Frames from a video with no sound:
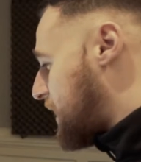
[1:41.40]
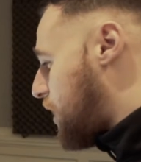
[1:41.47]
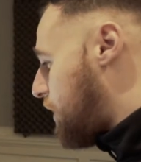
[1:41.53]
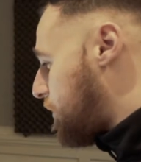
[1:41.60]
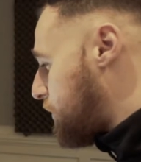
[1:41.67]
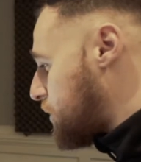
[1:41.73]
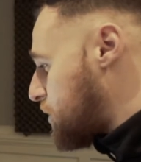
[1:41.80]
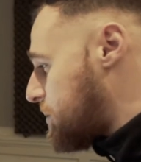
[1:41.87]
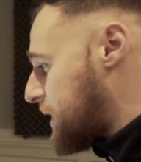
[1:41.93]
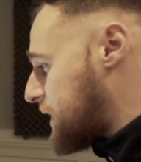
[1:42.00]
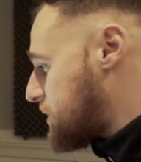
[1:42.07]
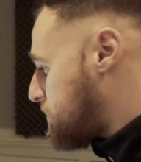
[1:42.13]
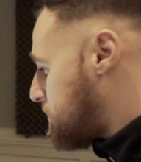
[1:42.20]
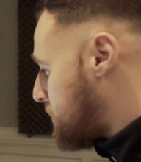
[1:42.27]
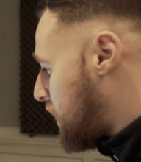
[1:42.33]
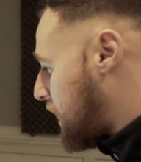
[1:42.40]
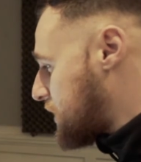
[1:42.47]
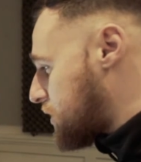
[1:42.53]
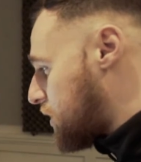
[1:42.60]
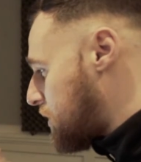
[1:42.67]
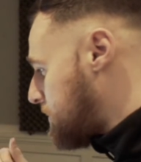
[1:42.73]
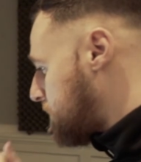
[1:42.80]
it cut through the mix
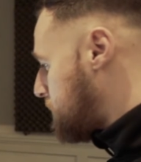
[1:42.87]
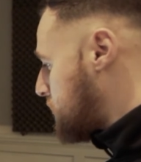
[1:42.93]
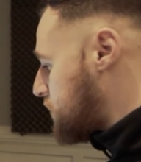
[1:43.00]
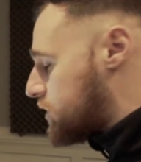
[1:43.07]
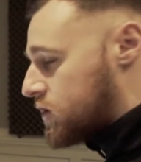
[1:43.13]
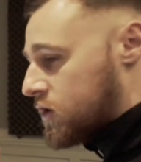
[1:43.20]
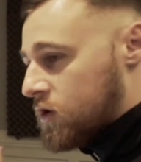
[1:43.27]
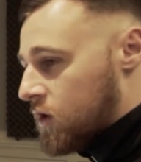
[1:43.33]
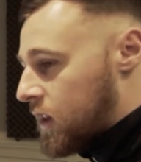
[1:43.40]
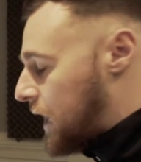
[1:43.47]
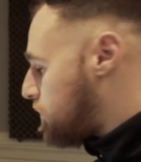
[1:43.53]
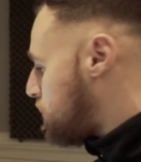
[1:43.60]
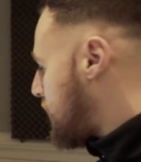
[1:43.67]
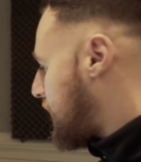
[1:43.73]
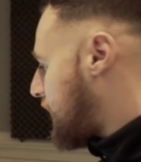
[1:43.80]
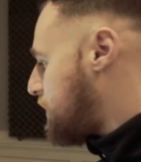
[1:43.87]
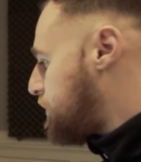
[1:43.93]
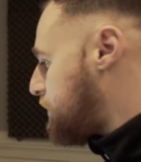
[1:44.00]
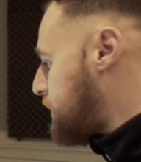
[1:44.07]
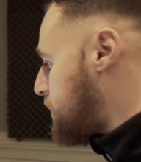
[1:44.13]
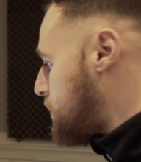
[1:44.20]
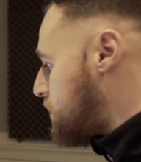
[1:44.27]
nicer. So you got that reggae
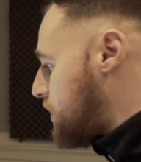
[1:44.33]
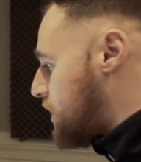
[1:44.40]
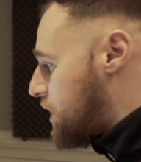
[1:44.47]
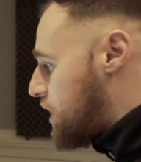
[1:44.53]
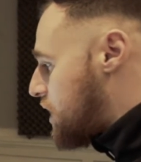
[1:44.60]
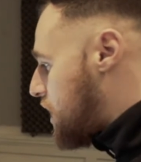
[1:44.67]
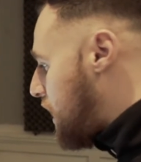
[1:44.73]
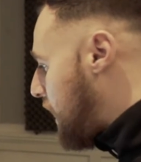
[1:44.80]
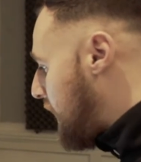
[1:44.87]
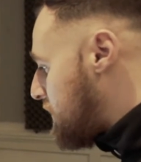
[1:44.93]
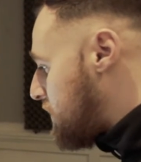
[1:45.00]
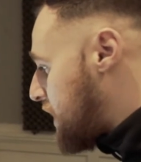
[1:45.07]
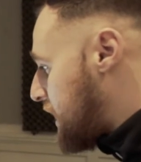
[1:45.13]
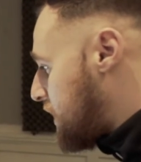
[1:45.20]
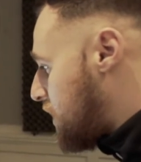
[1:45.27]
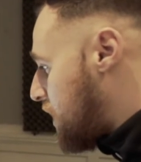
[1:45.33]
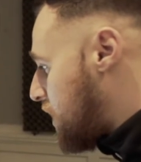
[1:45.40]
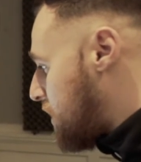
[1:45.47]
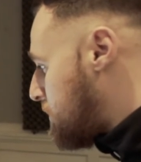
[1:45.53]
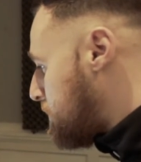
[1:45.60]
feel. And then, I